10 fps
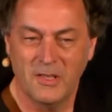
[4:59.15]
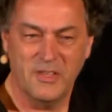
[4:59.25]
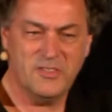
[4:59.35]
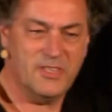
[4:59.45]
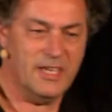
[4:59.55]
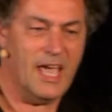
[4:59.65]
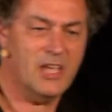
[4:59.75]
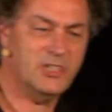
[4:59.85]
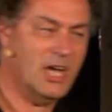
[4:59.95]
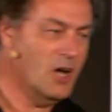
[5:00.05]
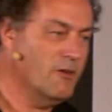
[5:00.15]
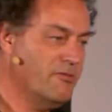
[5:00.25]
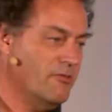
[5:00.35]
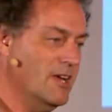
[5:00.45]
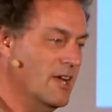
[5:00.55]
This is a cash cow of
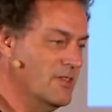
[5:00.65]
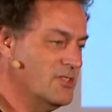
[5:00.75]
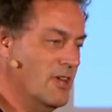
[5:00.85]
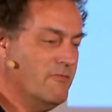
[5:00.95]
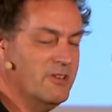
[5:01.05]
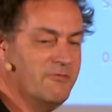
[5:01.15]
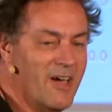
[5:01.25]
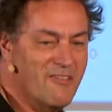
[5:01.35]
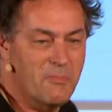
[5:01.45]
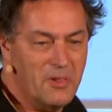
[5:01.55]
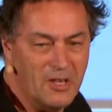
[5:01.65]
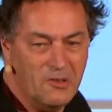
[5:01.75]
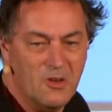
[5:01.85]
$375 million